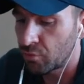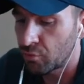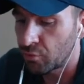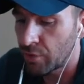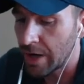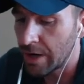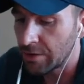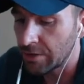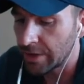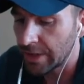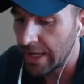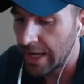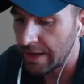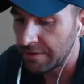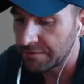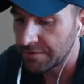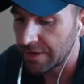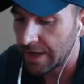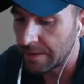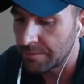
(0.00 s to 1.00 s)
rarely
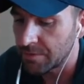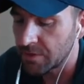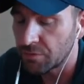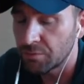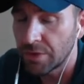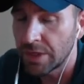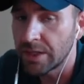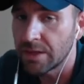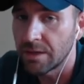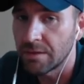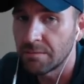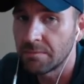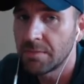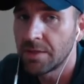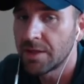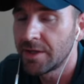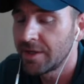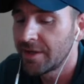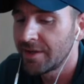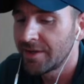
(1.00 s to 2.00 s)
have time to read them.
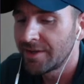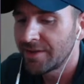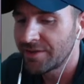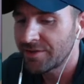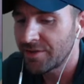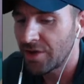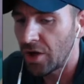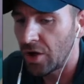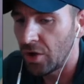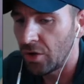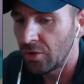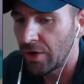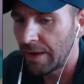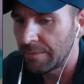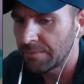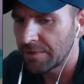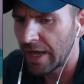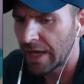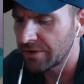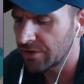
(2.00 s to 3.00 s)
So
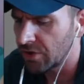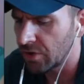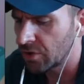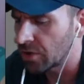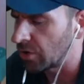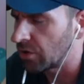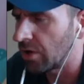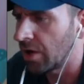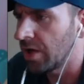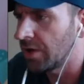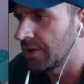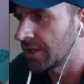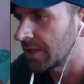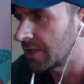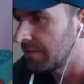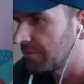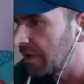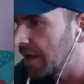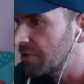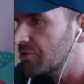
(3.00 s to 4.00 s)
I still go to all the
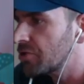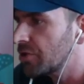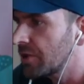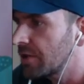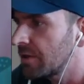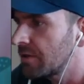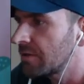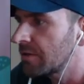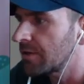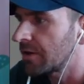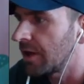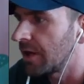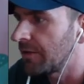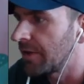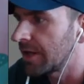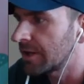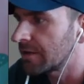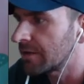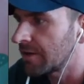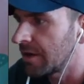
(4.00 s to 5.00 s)
conventions and all
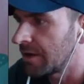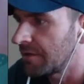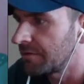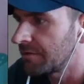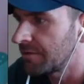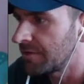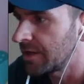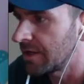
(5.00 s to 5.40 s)
that stuff.